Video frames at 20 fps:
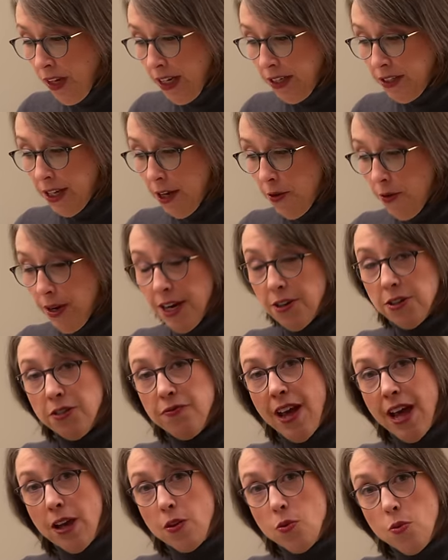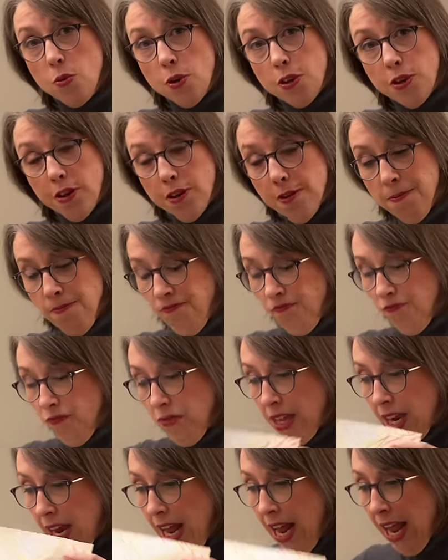So here's fat quarter
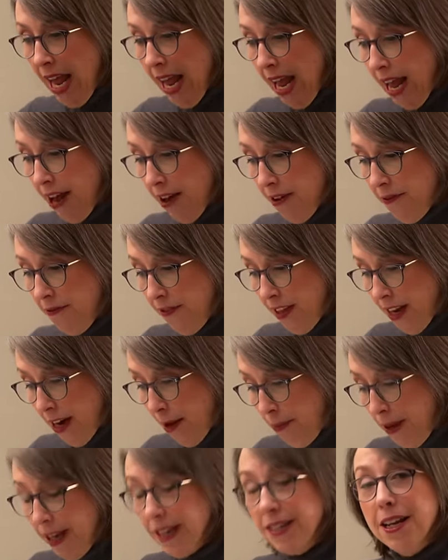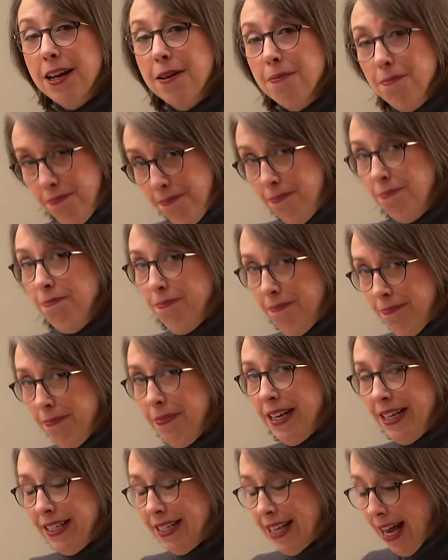that I have that I picked up
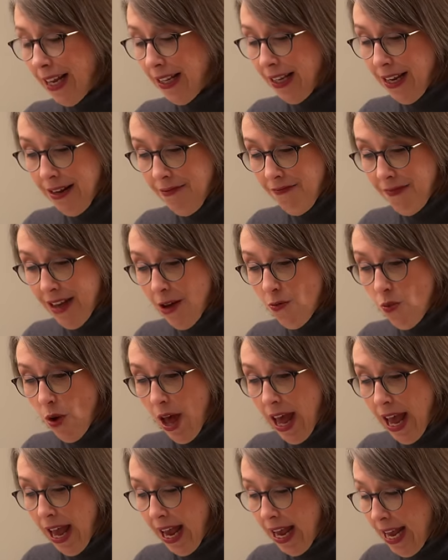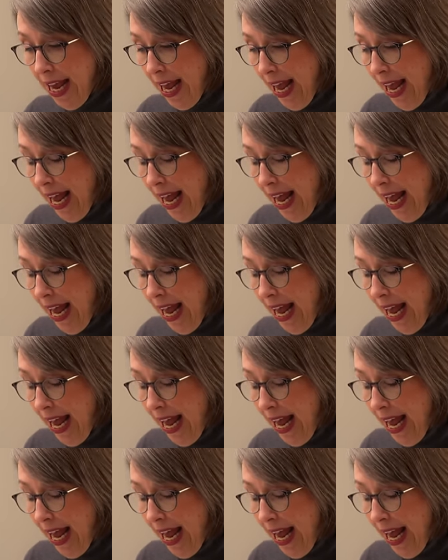exactly that way.